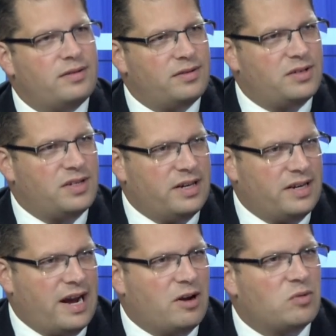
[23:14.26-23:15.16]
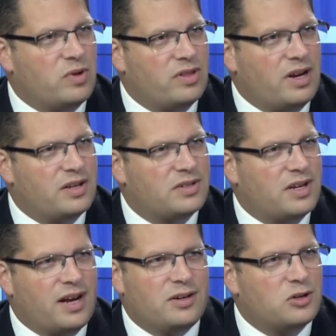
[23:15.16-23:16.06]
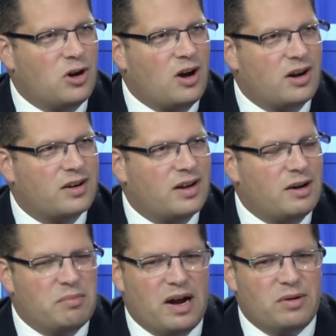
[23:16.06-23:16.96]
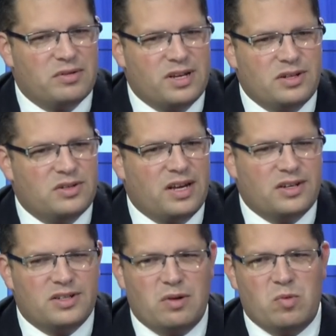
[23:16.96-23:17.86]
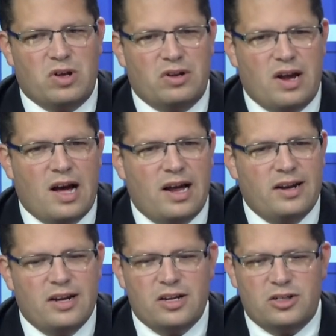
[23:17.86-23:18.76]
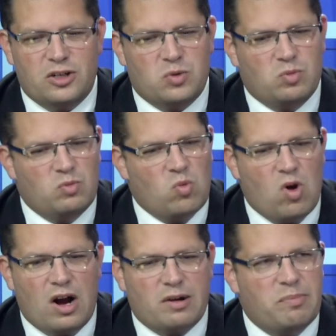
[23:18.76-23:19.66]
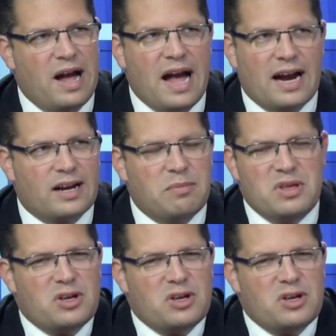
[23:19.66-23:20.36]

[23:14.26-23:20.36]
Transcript: sit down with us and talk about these things and will not just walk back. I mean,